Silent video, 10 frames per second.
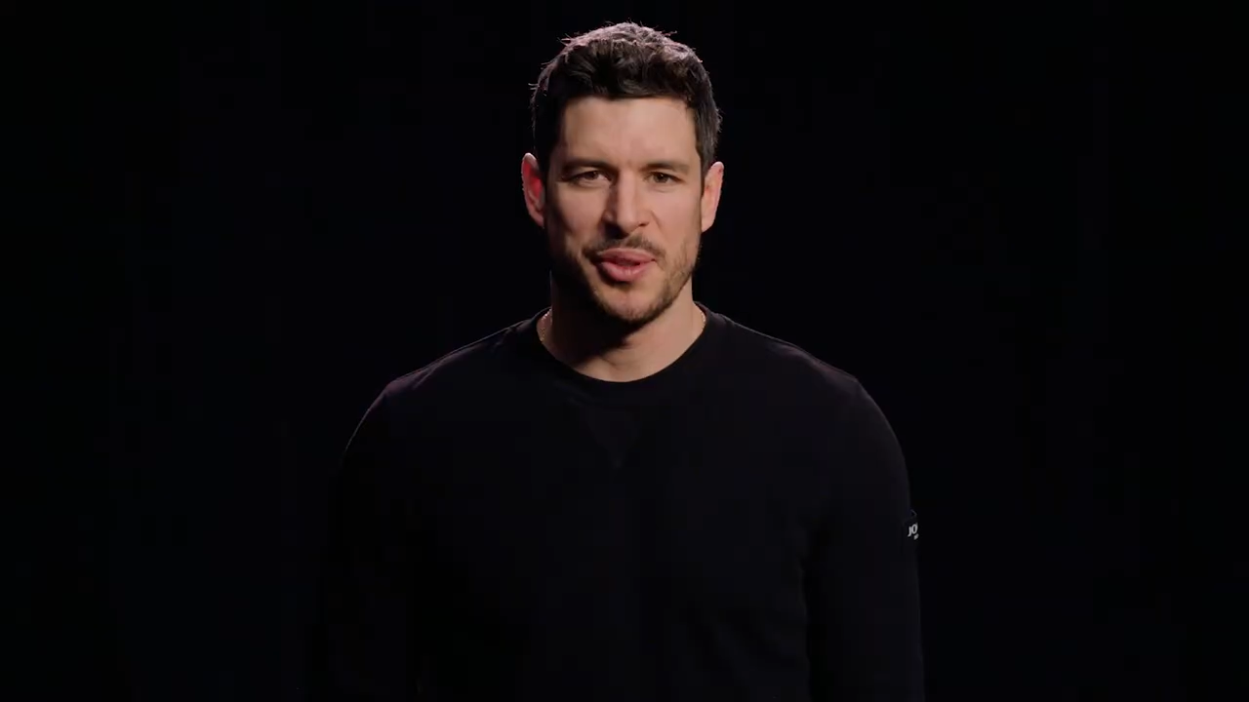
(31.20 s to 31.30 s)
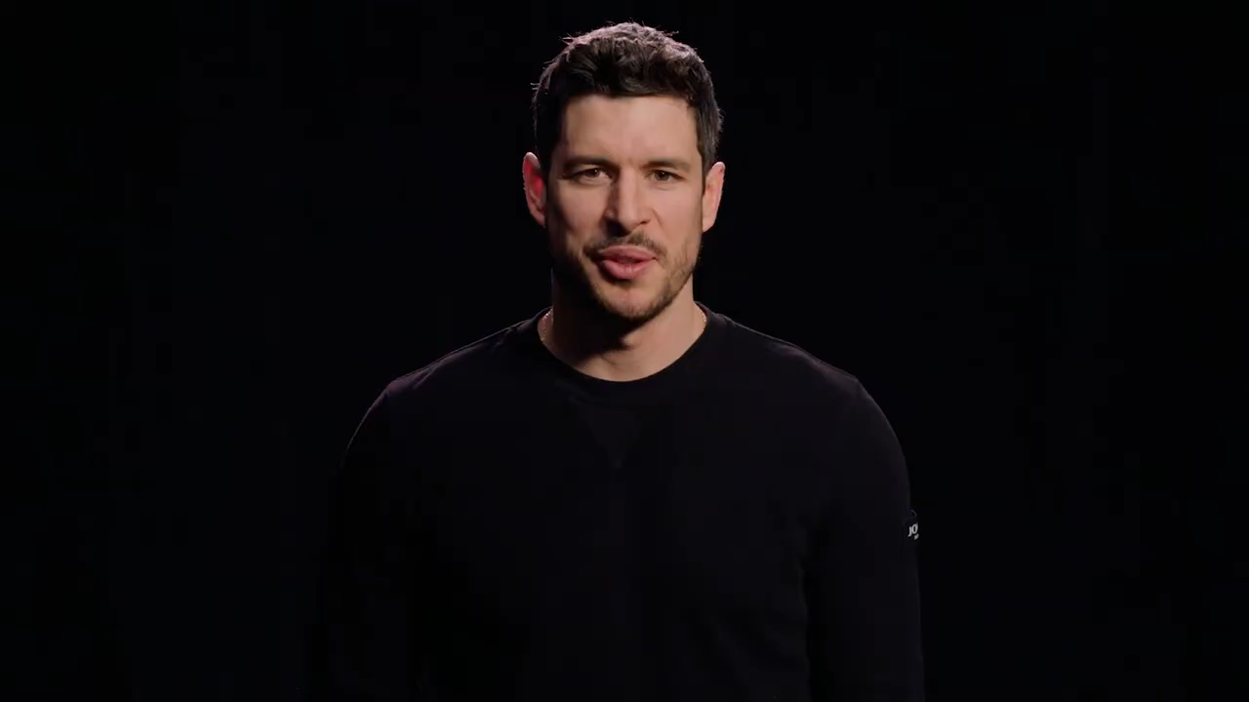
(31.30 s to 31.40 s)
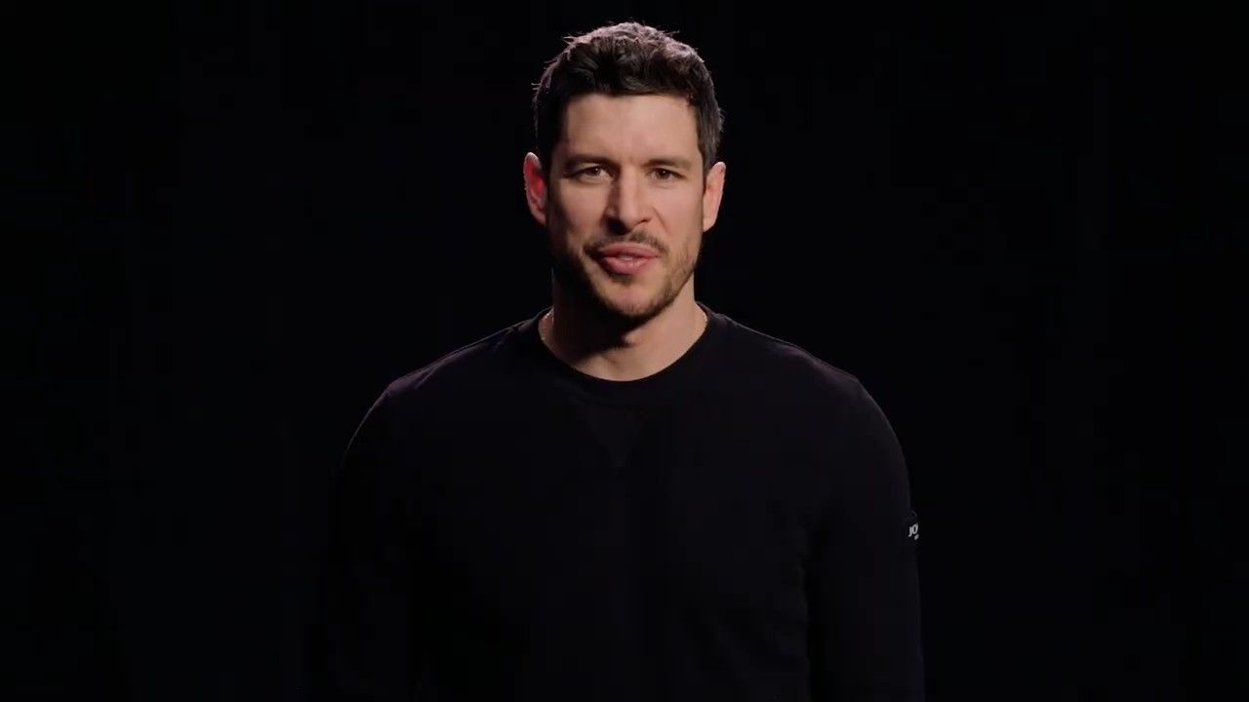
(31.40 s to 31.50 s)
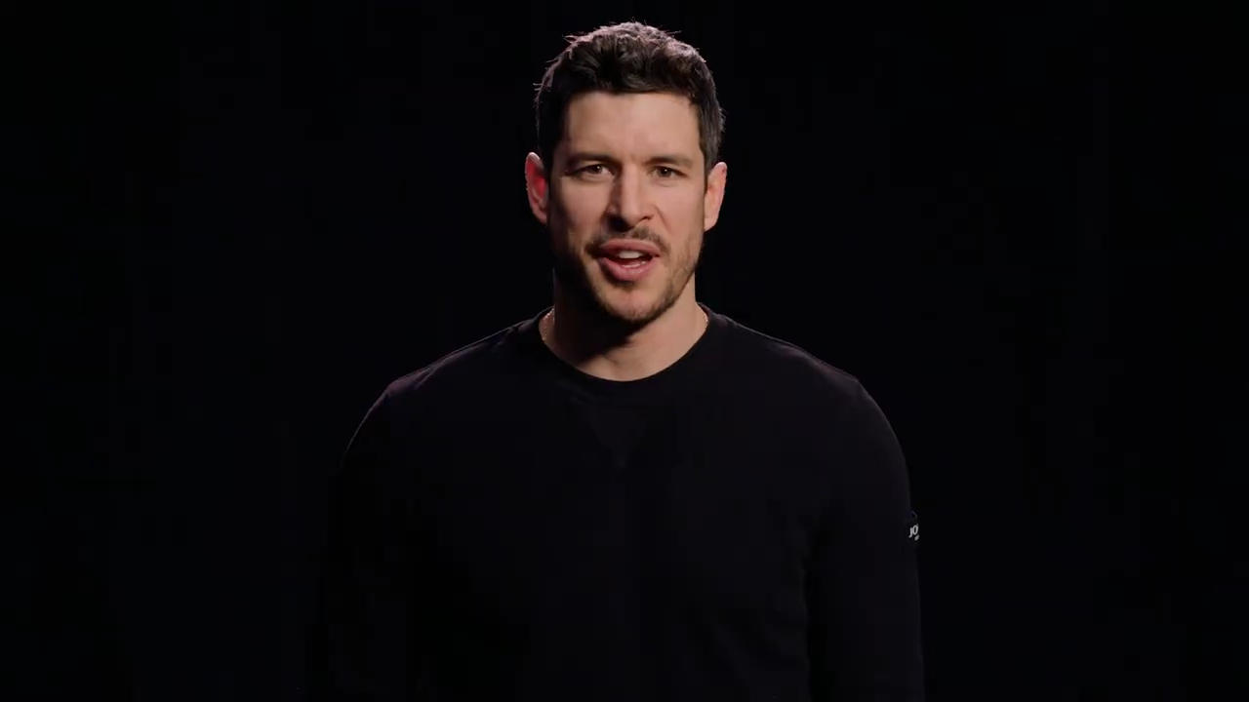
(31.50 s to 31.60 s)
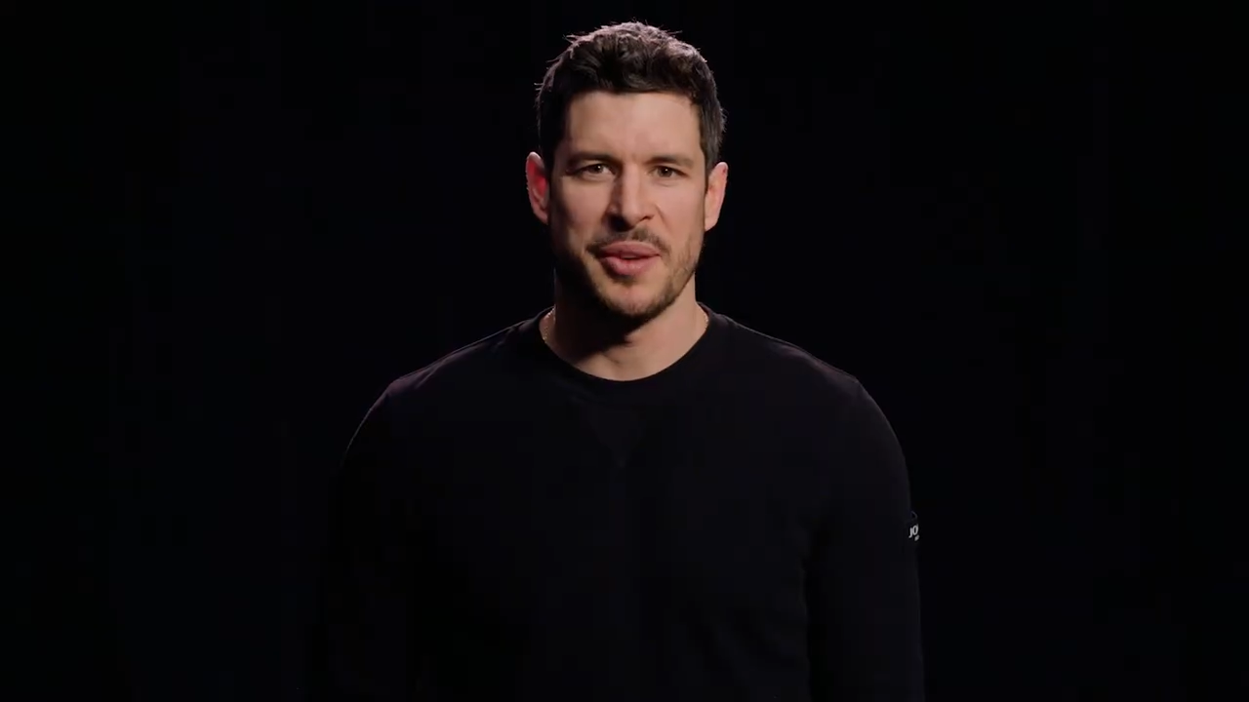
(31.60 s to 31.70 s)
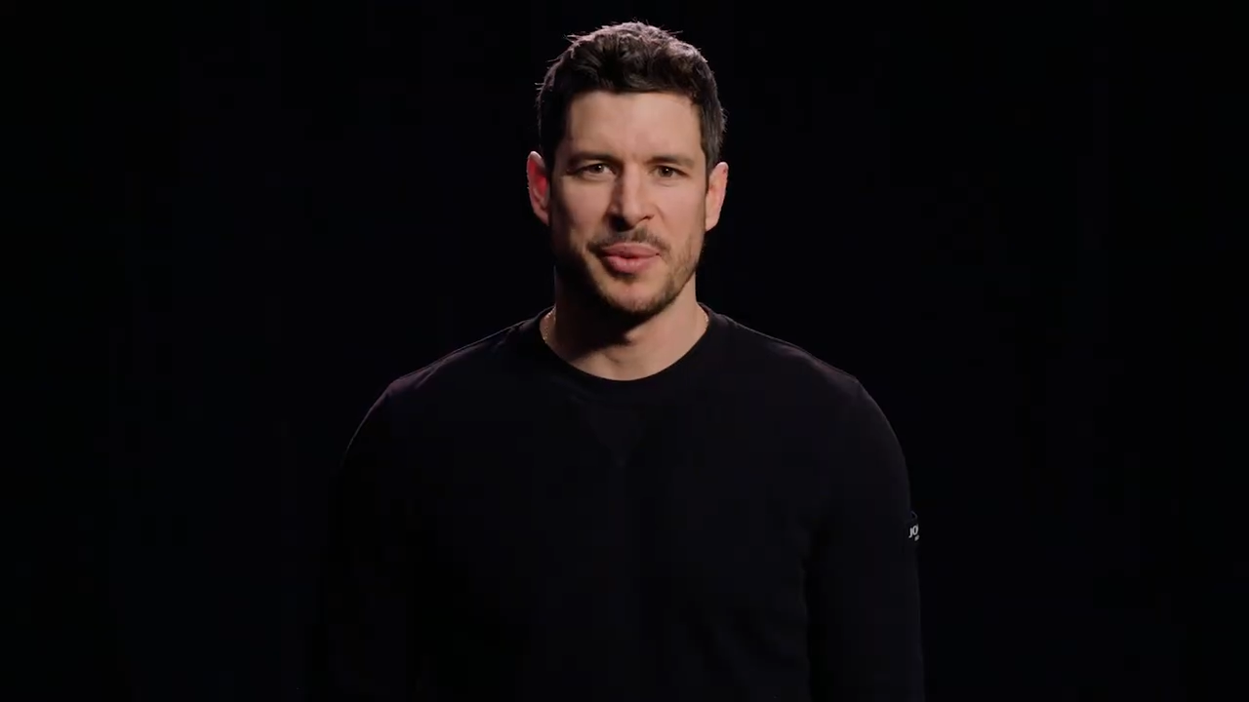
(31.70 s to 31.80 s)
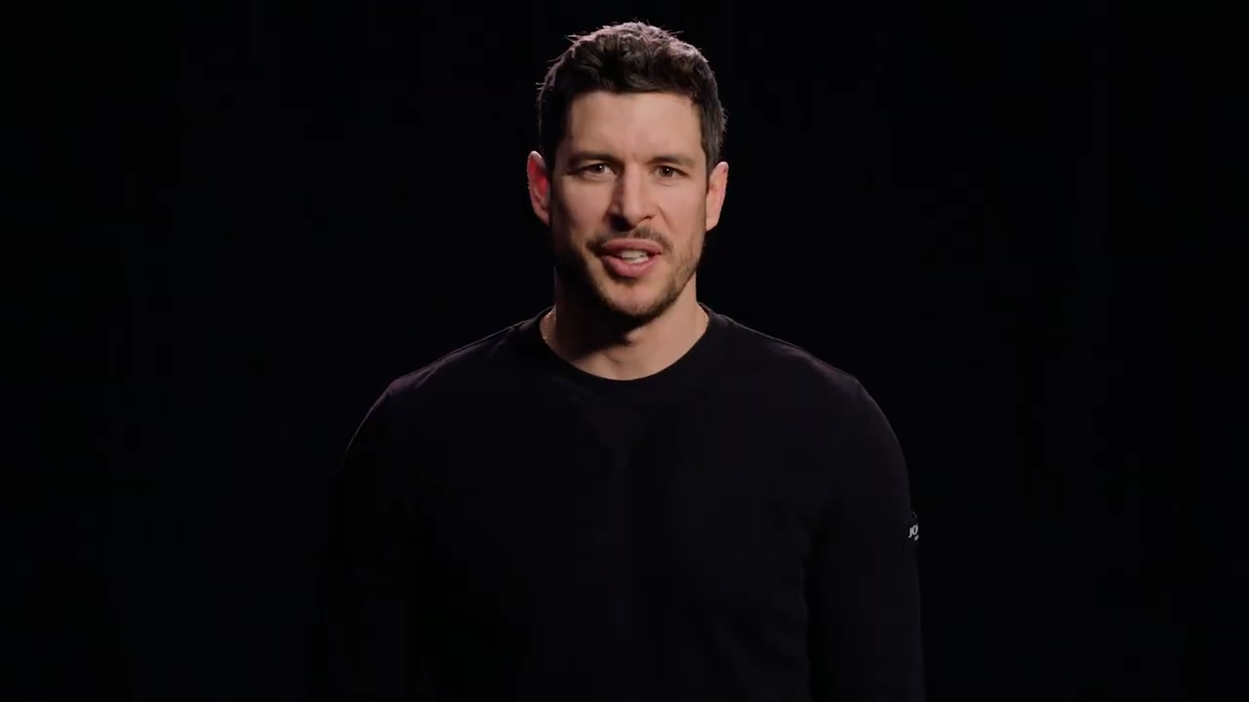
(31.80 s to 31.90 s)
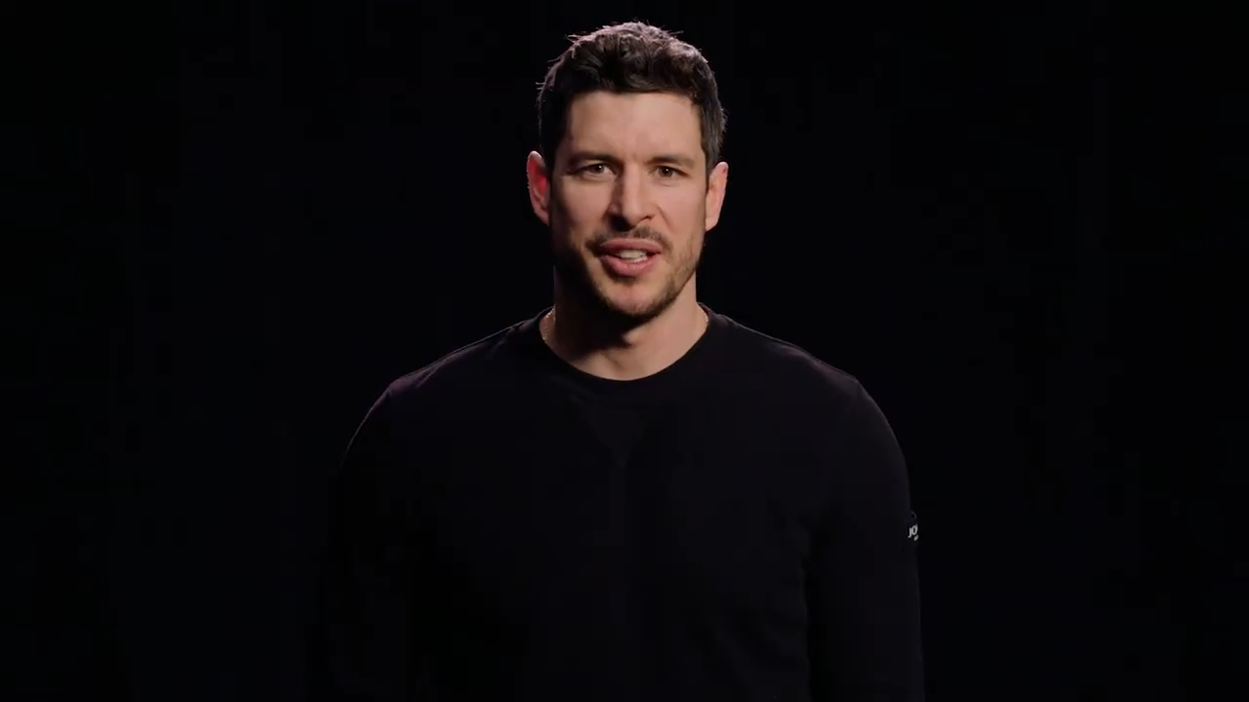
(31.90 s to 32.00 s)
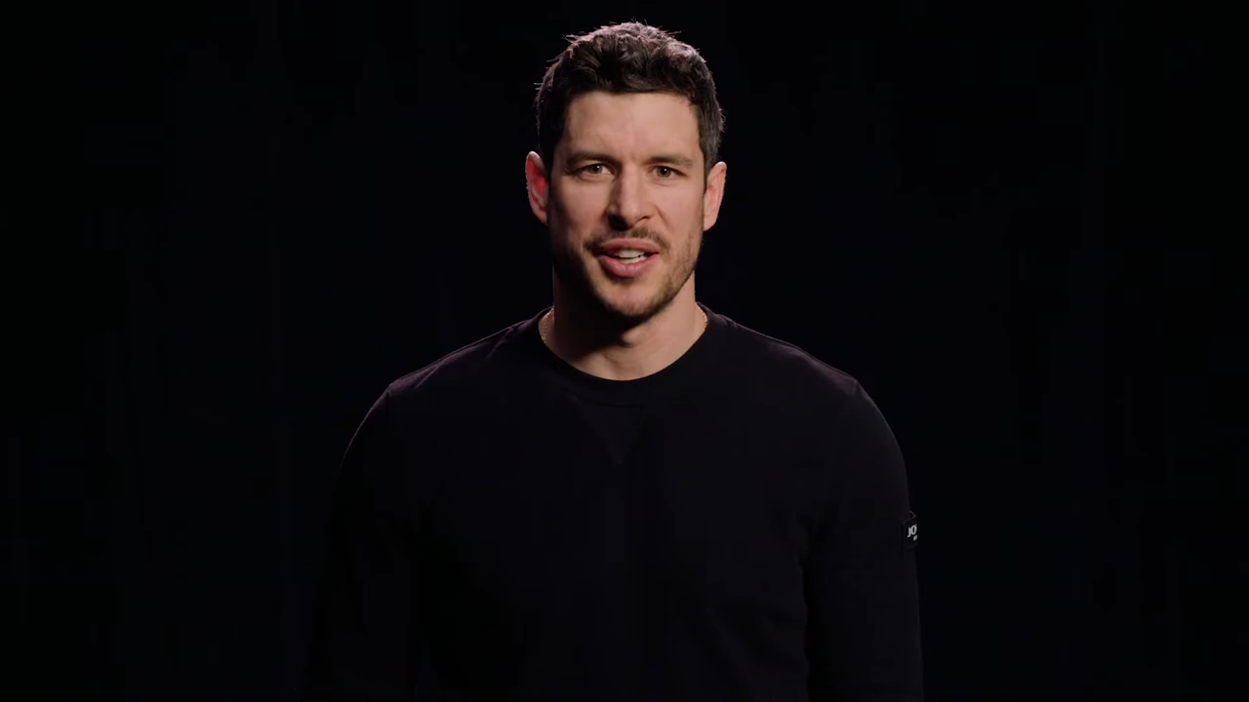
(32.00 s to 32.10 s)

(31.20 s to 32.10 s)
your family,